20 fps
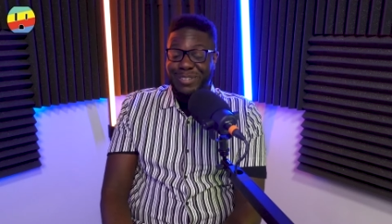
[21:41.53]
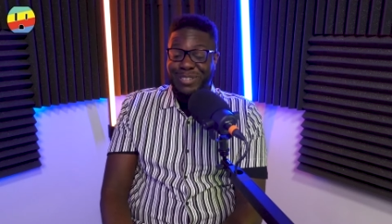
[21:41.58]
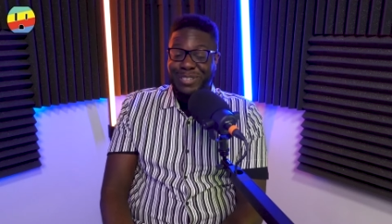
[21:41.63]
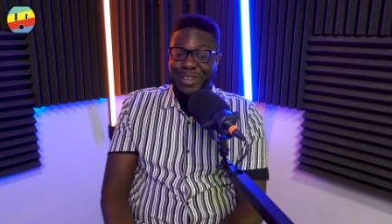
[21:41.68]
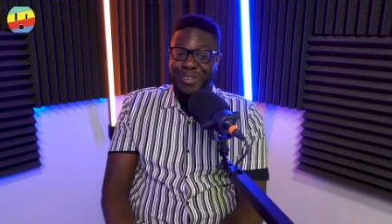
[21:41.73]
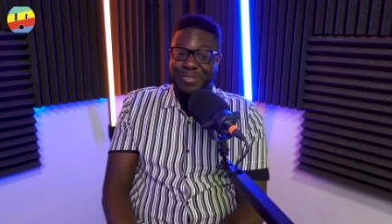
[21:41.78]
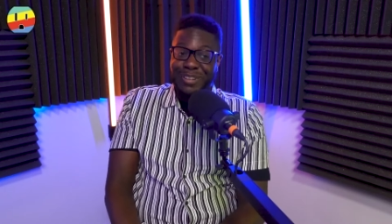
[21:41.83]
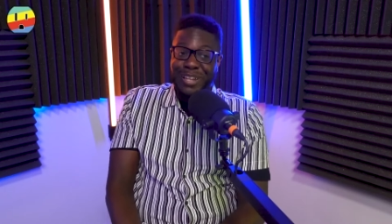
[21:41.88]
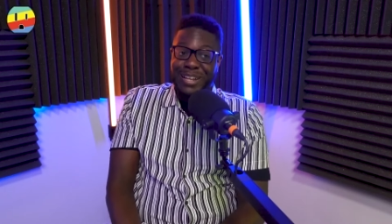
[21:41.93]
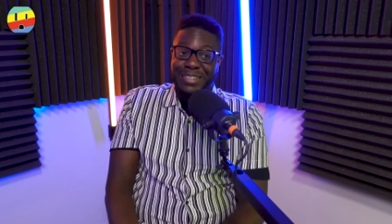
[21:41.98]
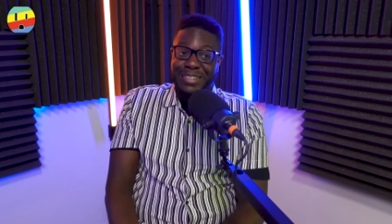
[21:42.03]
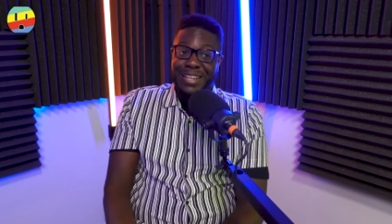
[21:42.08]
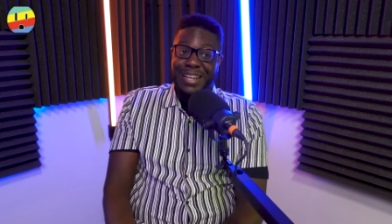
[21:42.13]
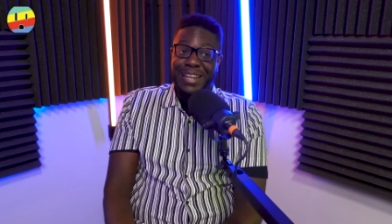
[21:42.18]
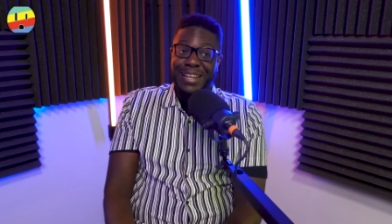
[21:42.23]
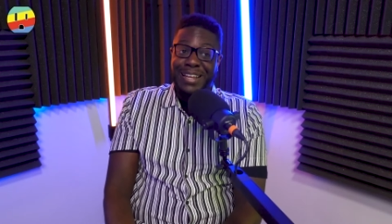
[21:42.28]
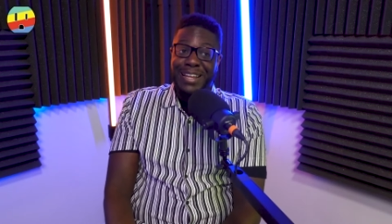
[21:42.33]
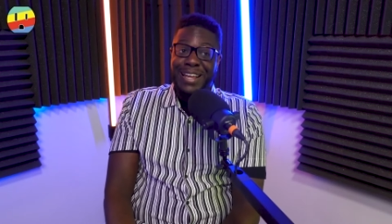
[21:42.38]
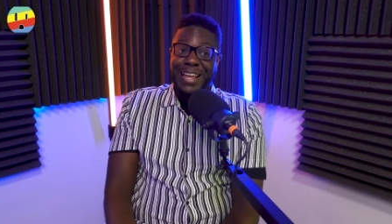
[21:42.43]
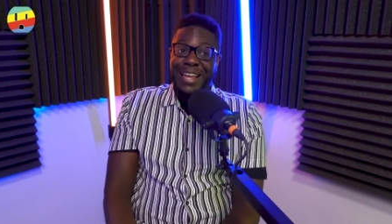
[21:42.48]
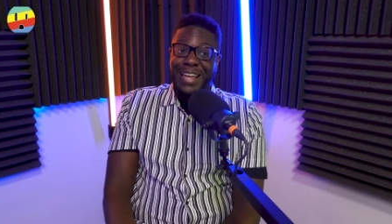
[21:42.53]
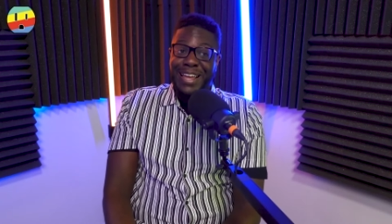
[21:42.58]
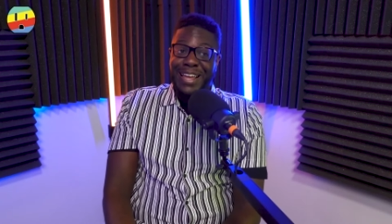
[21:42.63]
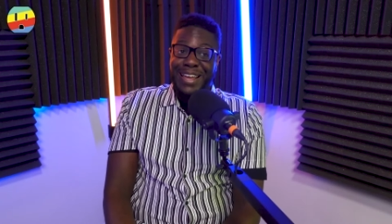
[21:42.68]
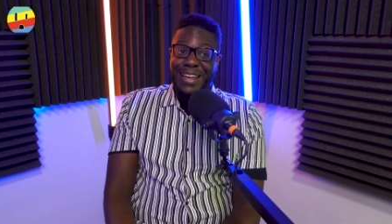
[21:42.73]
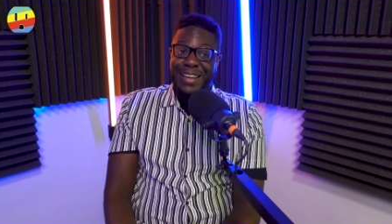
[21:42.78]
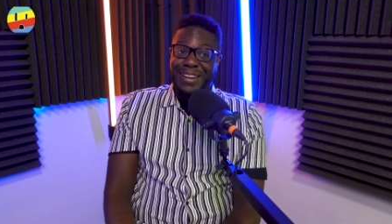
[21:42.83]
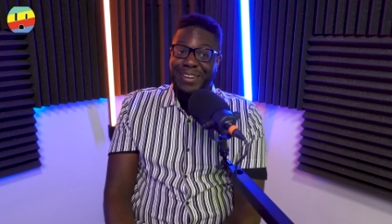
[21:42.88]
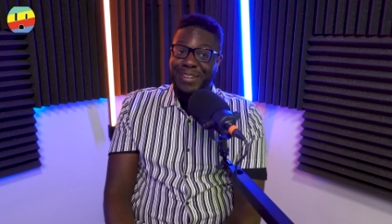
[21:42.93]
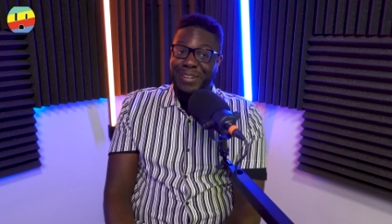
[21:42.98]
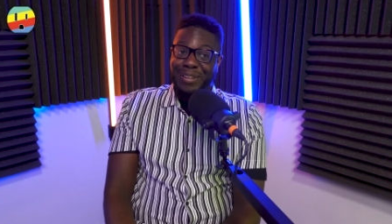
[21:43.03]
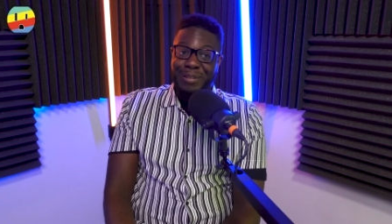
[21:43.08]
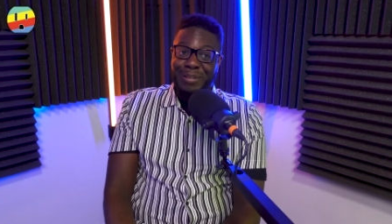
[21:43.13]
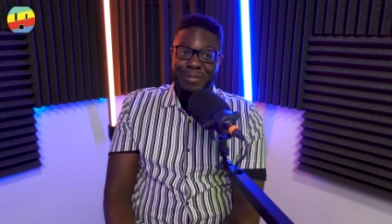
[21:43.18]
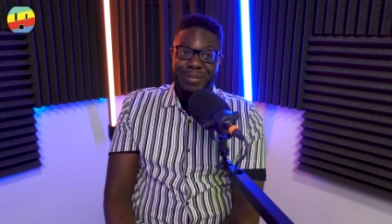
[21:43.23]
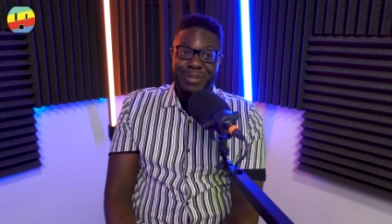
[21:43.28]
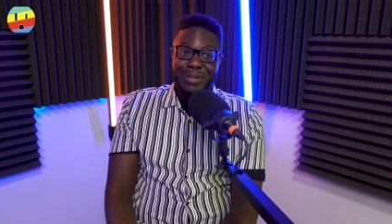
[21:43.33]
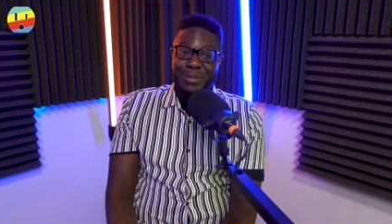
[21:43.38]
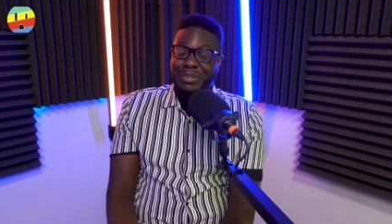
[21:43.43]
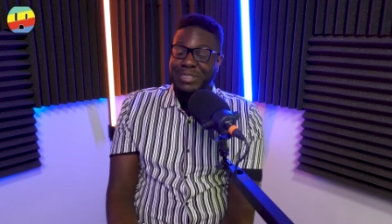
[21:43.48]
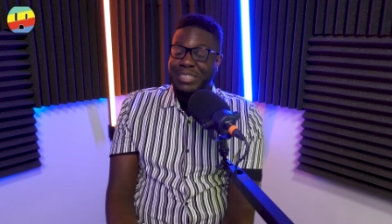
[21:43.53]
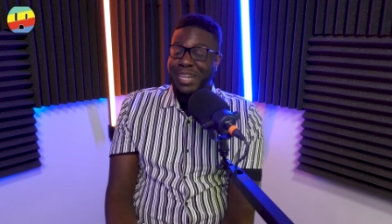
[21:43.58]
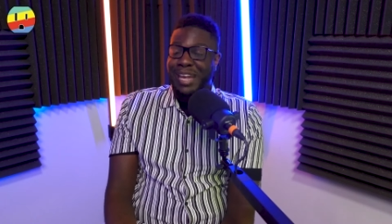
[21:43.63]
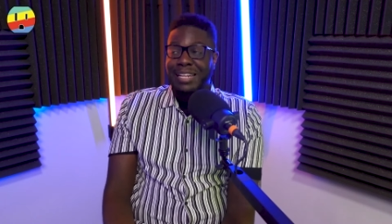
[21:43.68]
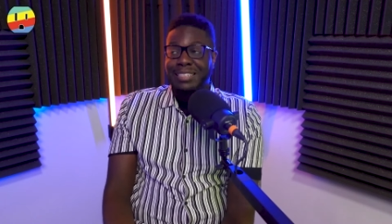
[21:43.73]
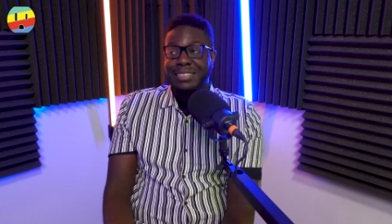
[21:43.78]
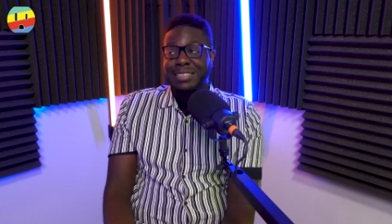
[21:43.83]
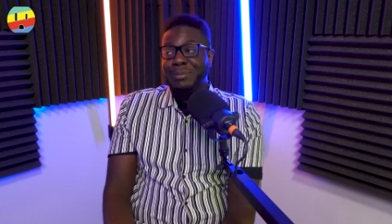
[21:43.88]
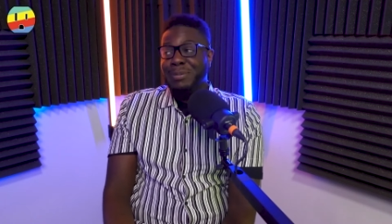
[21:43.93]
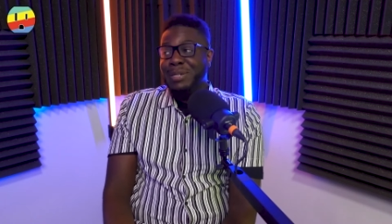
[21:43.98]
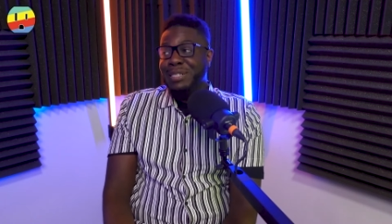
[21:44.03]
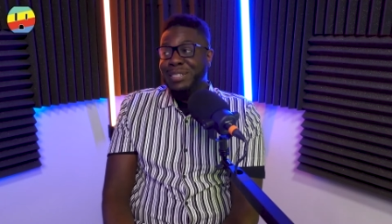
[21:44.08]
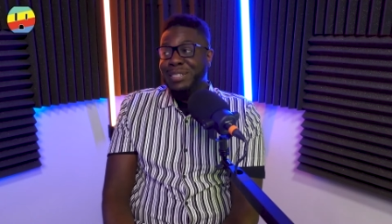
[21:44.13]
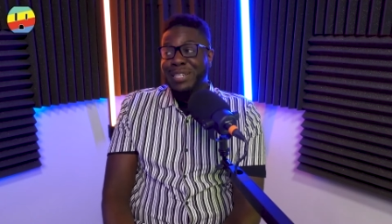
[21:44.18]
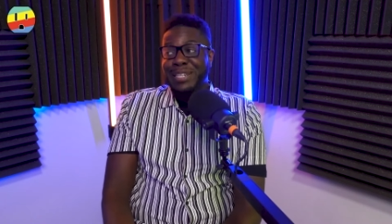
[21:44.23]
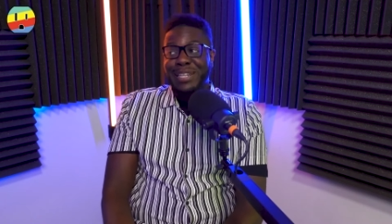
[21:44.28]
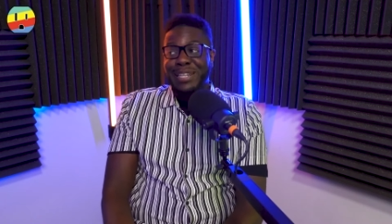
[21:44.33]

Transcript: stuff like that, and um, you know, ChatGPT, yep.